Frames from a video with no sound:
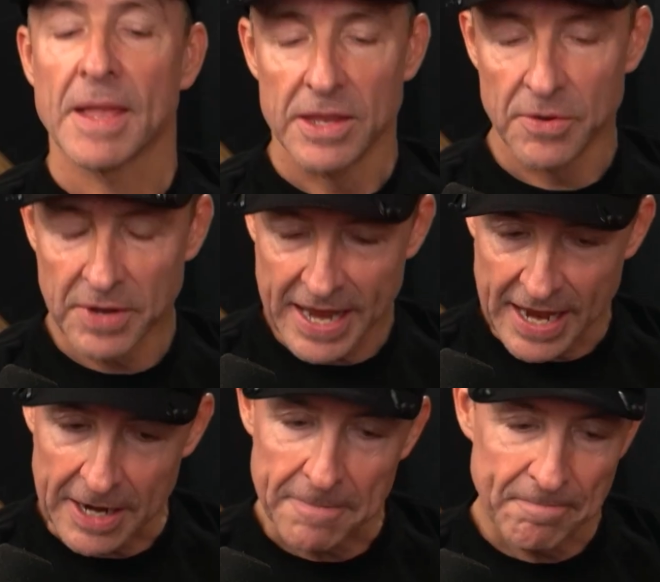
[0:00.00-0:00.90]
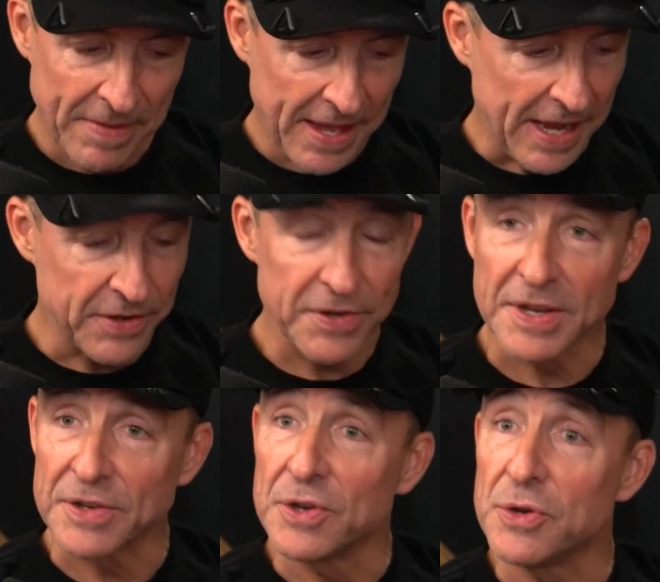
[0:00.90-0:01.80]
You can. It just
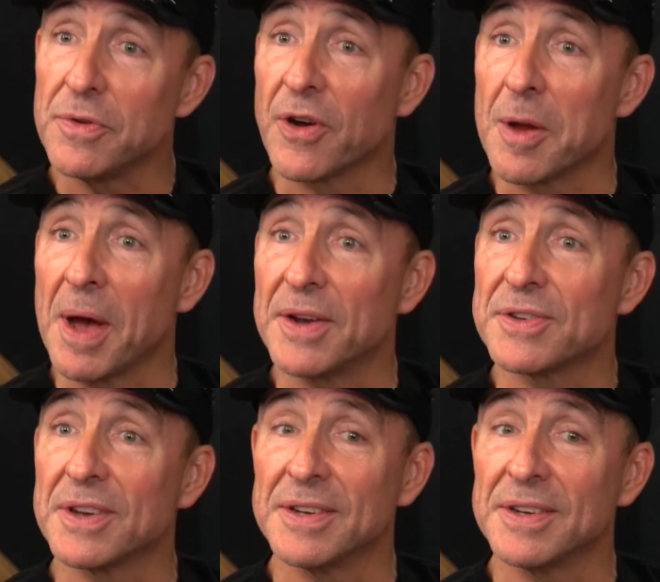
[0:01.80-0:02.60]
doesn't do very much.